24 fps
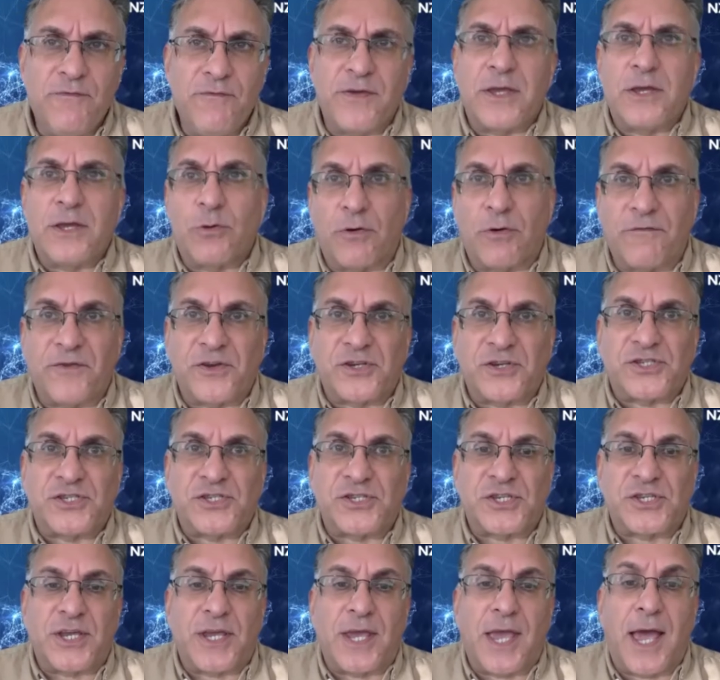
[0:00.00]
your
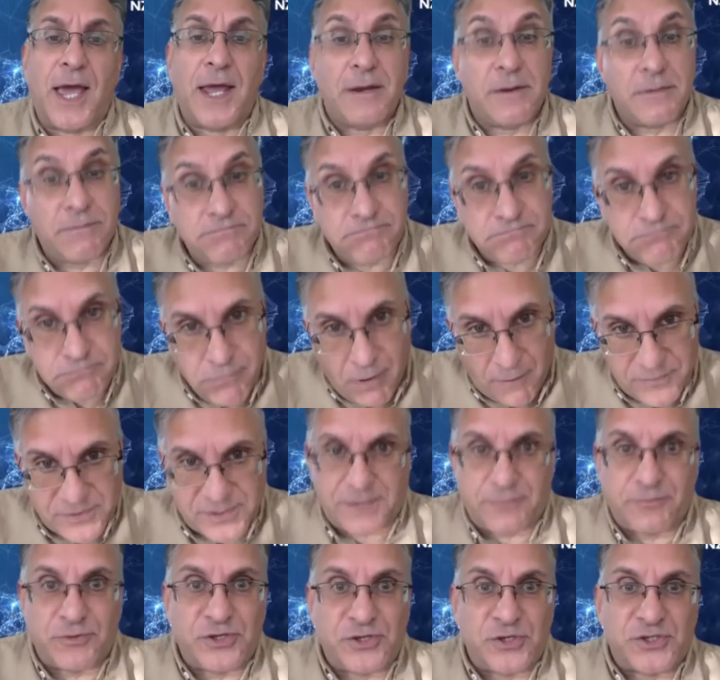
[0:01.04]
efficiency and
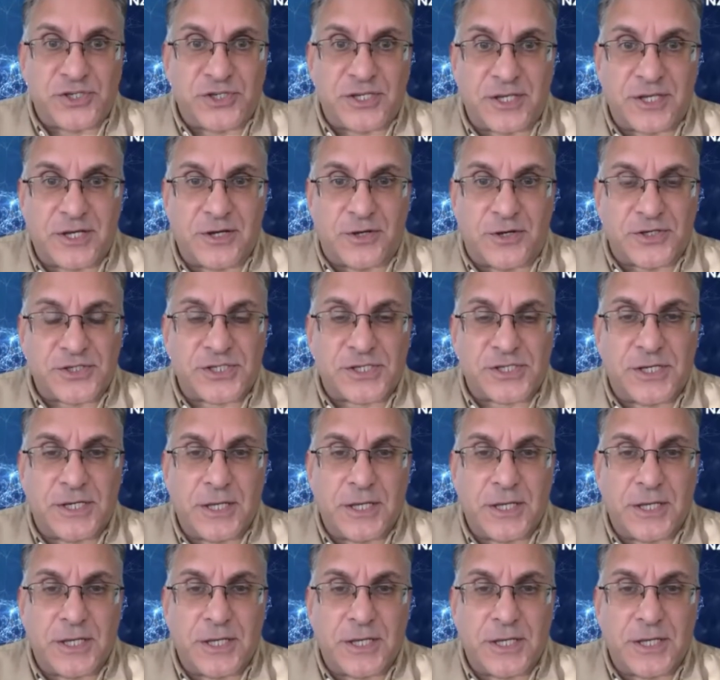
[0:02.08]
obviously reducing the cost?